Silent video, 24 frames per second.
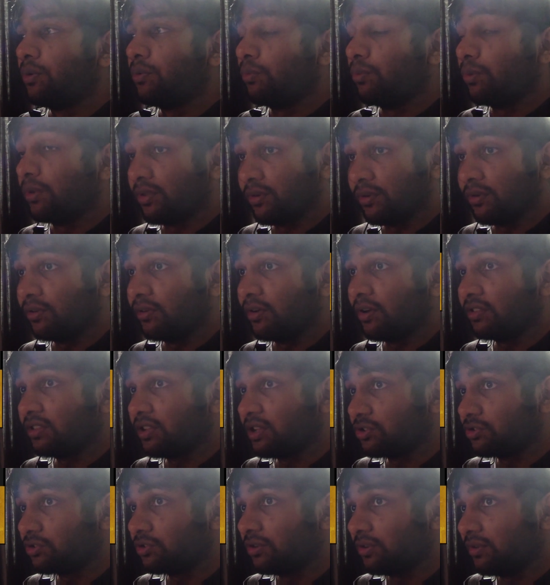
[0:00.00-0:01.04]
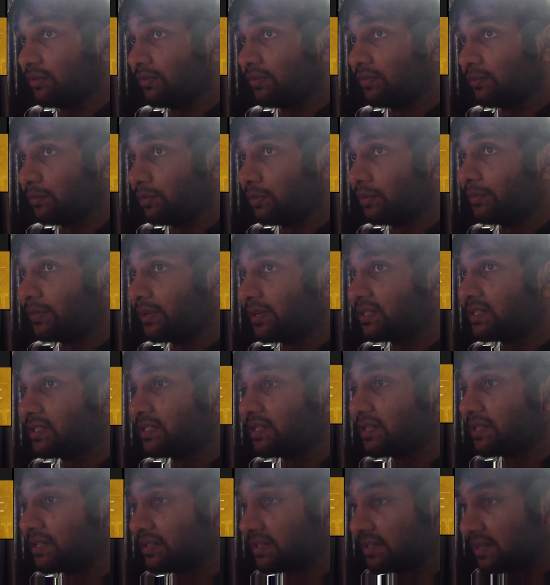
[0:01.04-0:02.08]
Whether or not they should have implemented
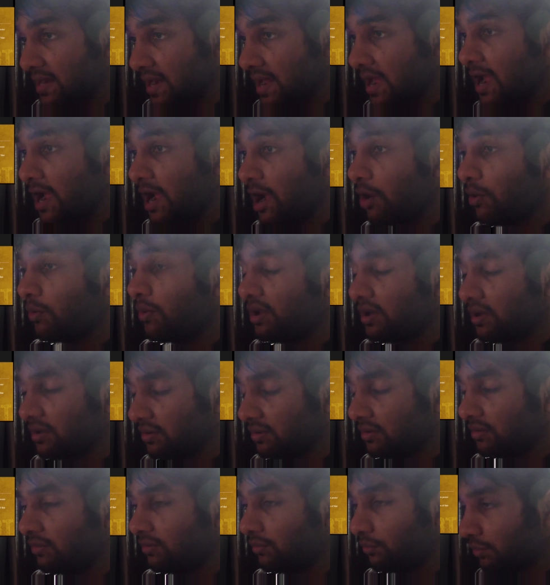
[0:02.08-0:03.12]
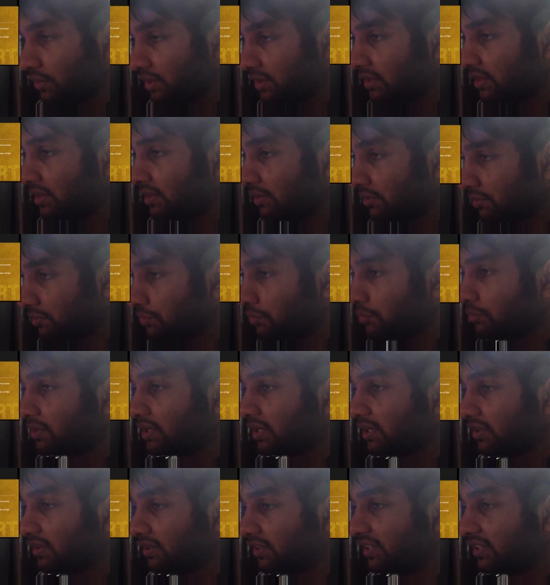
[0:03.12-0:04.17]
it now in the way that they're doing
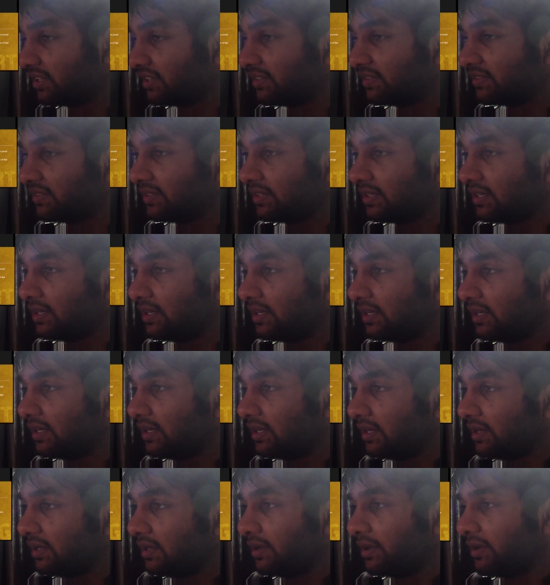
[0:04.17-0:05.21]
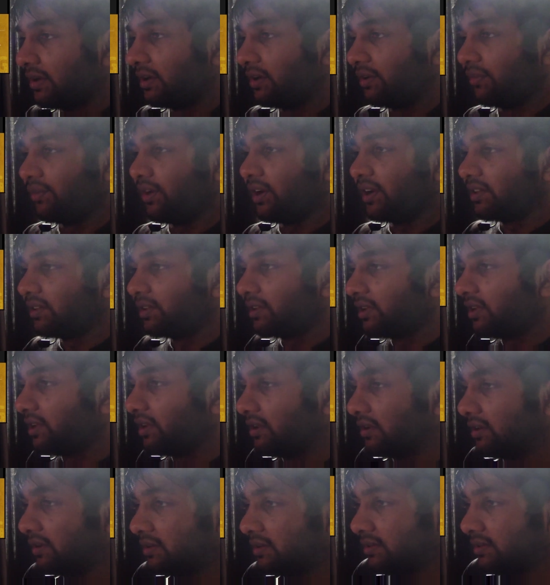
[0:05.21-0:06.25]
it. Finally,
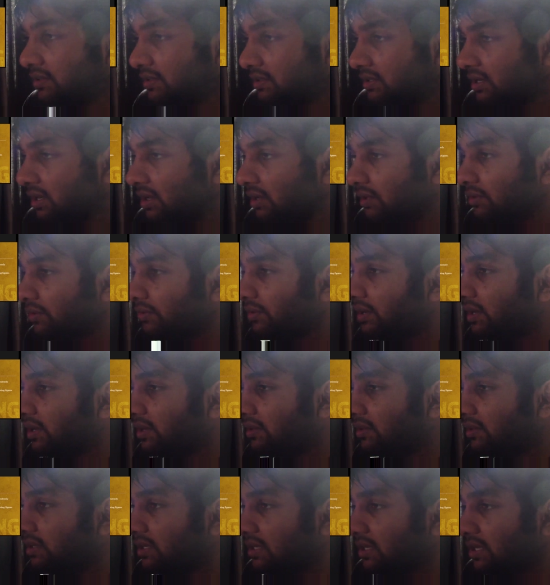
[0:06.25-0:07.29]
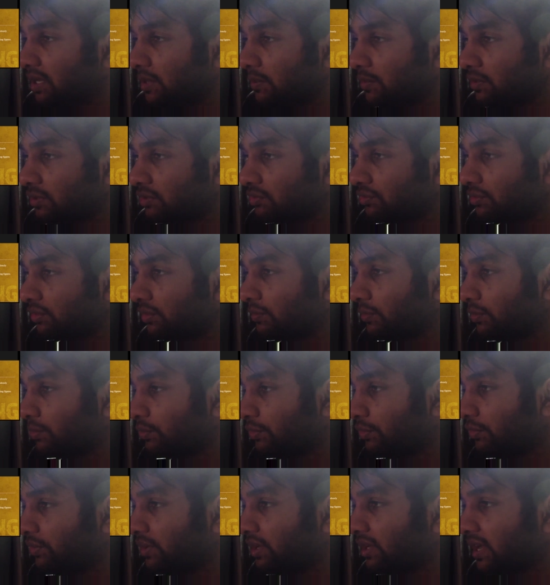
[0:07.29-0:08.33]
coloring. The image from the
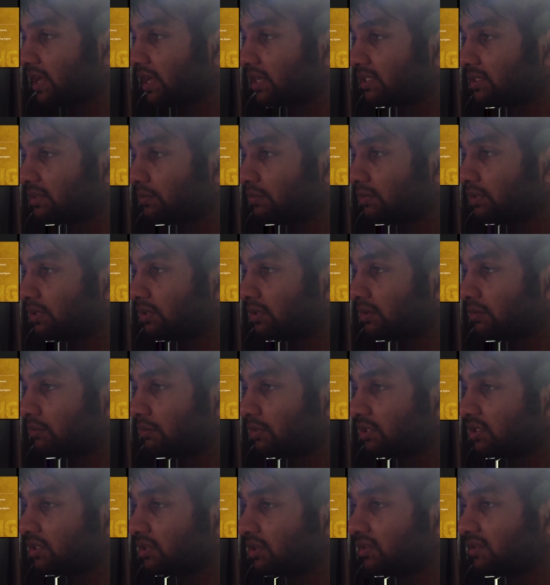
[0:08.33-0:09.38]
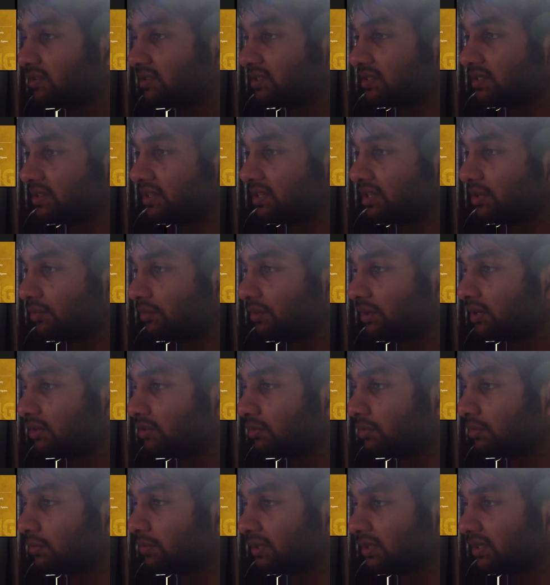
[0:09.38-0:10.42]
movie has been meticulously
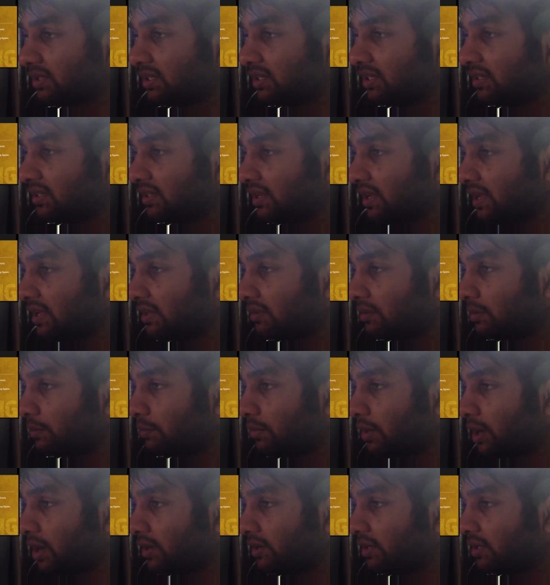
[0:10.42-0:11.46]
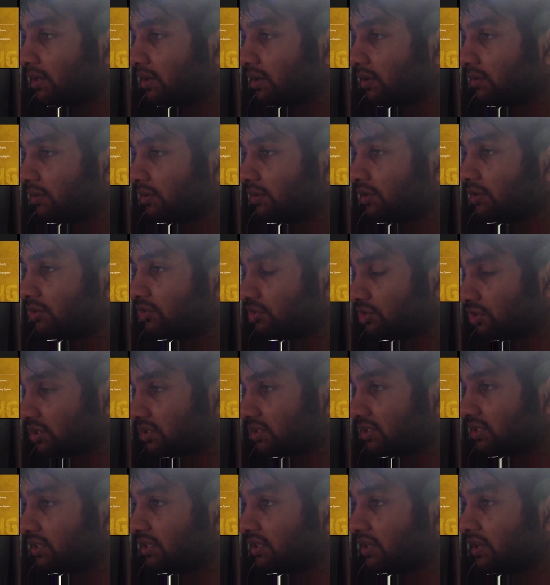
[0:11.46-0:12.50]
reinterpreted and the body color
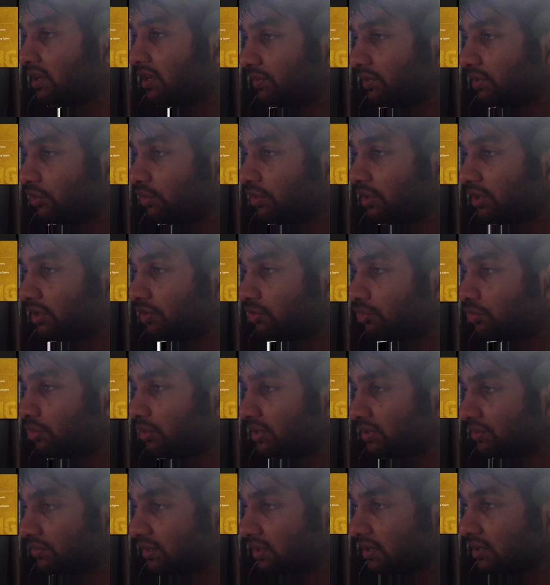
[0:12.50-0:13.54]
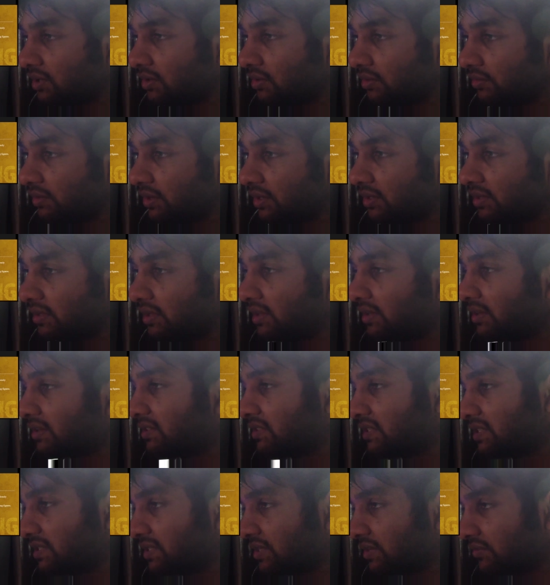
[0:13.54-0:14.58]
adjusted. You can enjoy different coloring than
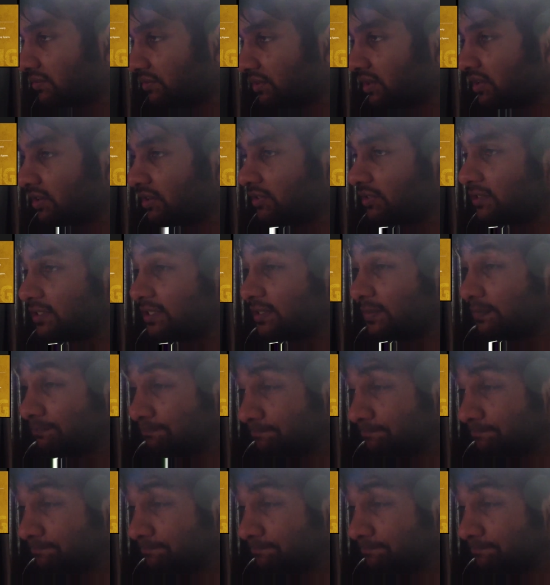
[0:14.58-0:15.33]
existing figures.